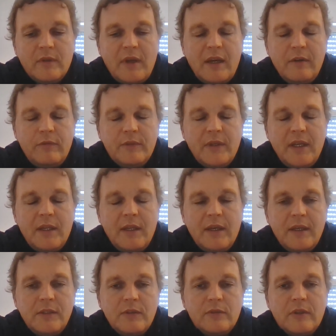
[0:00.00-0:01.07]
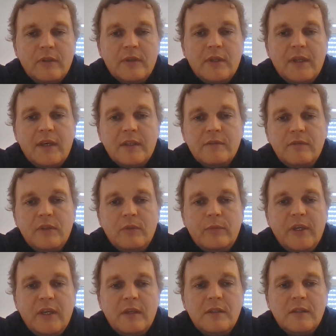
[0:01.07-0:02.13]
kind of realized throughout the last few
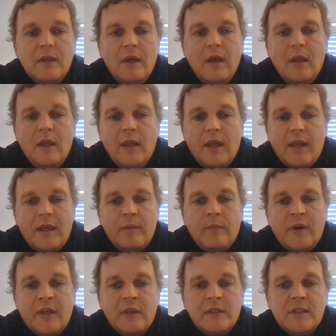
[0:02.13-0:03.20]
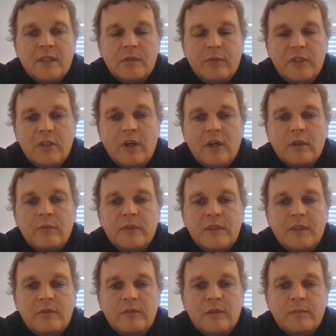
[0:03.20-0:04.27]
weeks and months as we talked
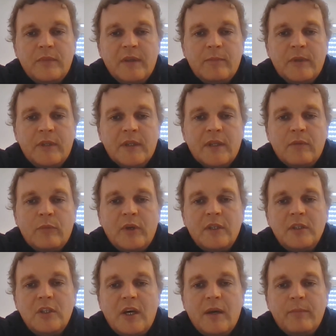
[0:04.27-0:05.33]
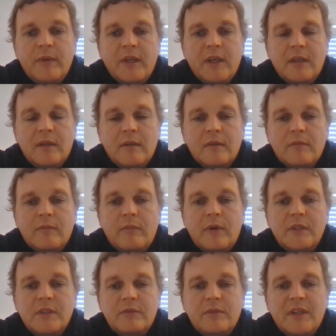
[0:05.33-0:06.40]
with different people that one topic
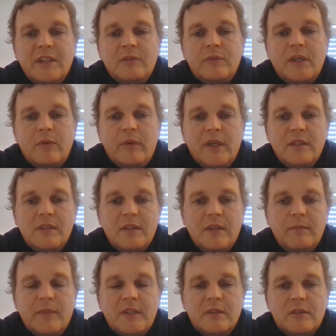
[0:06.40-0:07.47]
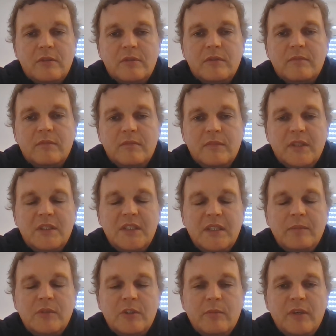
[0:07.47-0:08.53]
wasn't really requested, but it
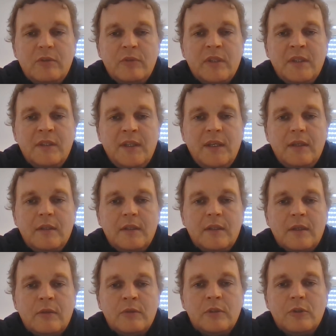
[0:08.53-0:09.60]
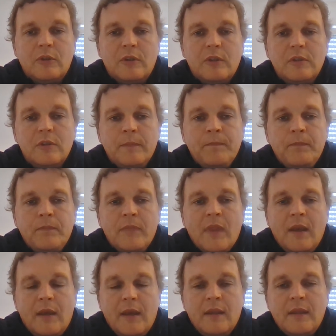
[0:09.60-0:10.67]
seems to be really needed in our church,
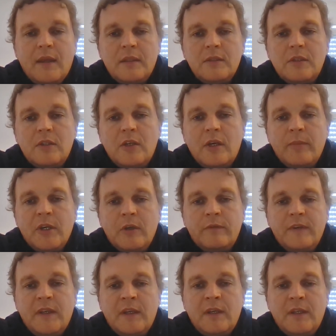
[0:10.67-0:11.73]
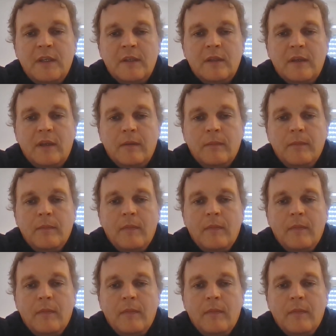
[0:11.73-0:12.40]
and that is the topic of inner healing.